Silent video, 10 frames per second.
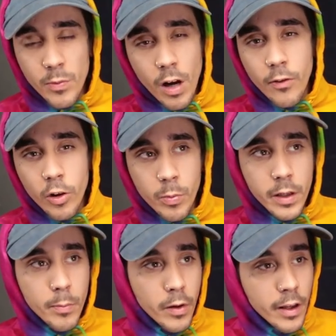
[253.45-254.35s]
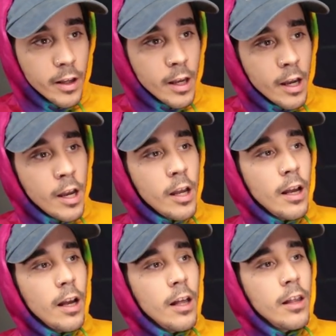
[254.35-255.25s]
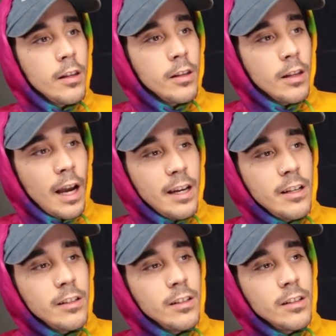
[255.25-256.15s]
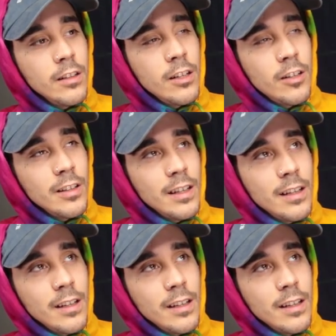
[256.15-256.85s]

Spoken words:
ripped off a little bit, but I didn't, you know,